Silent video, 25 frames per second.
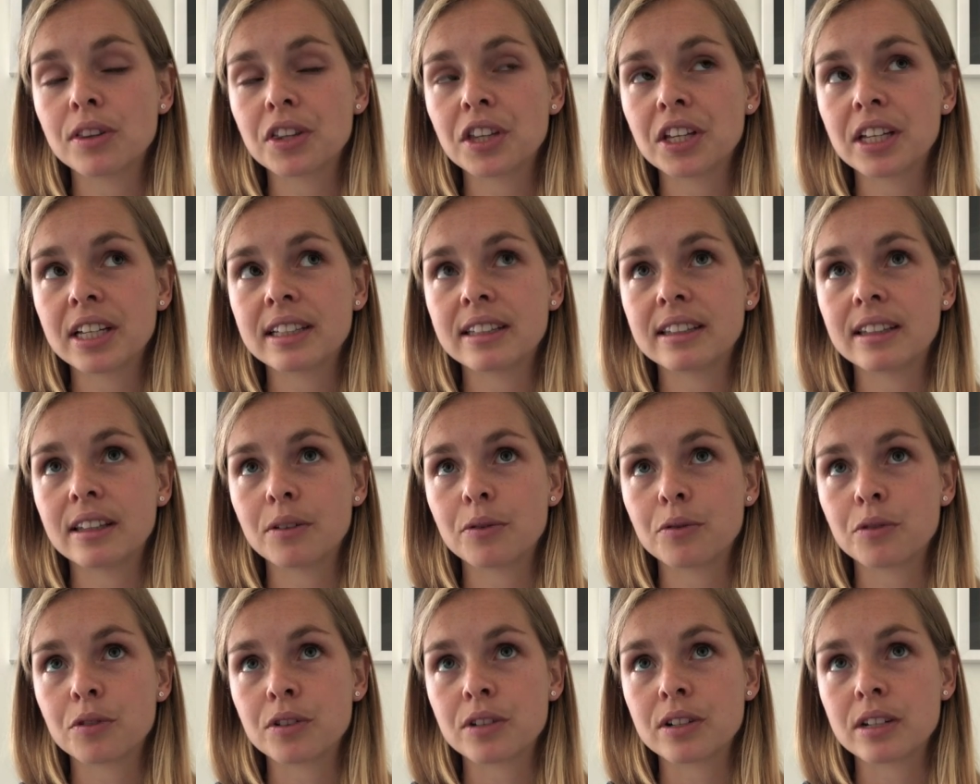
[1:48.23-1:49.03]
think
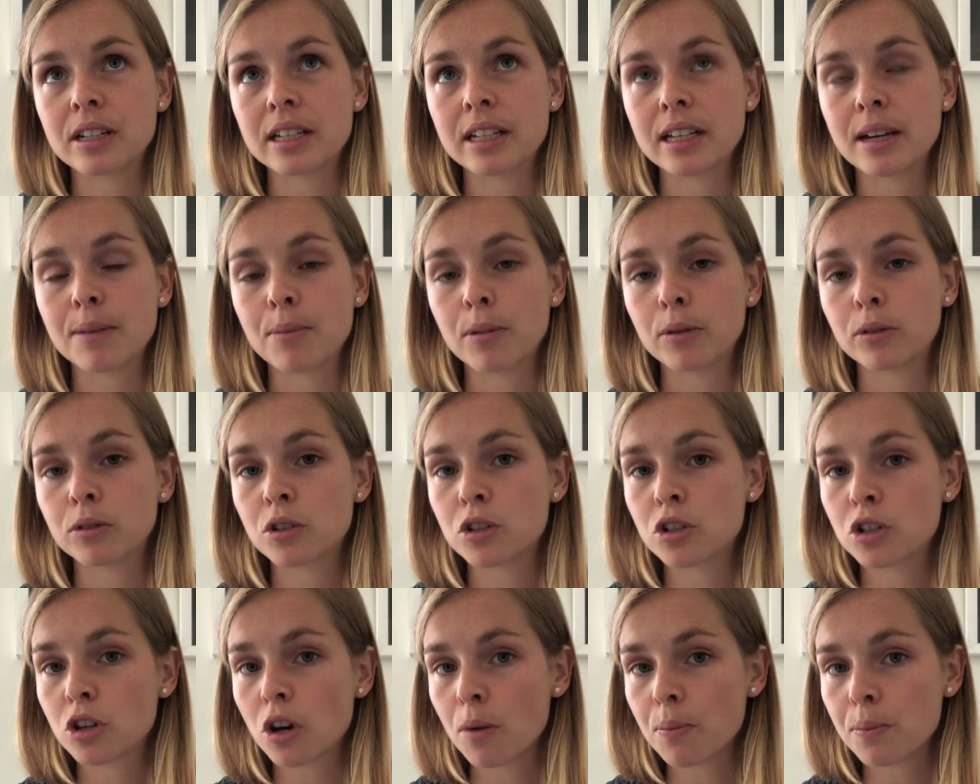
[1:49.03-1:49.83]
differently about
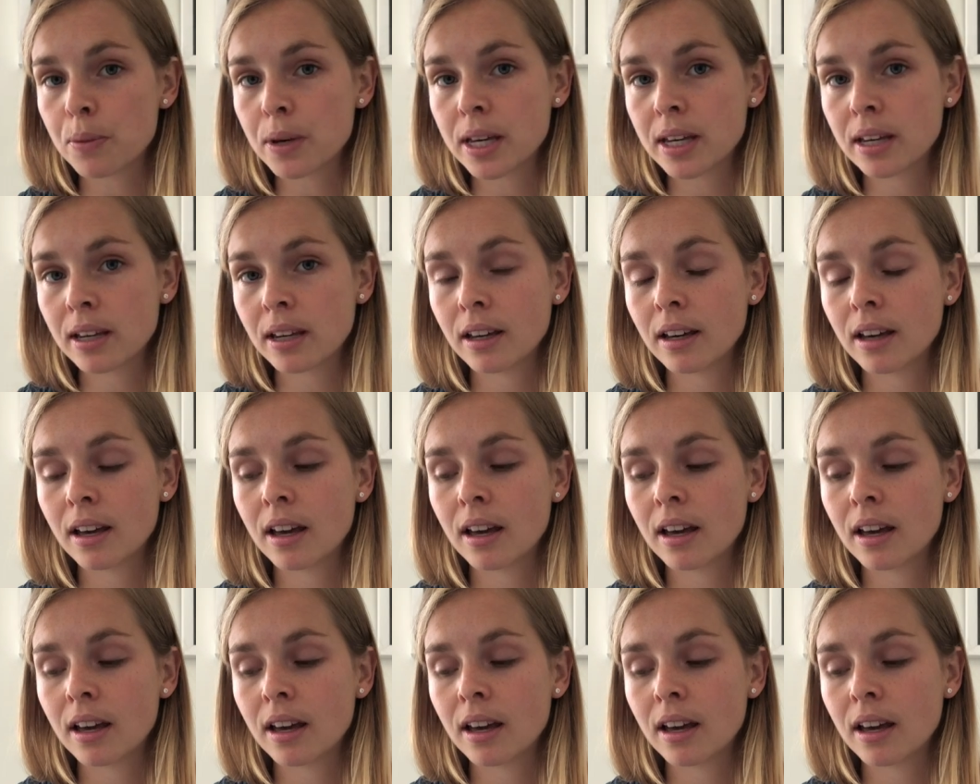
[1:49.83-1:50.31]
shopping,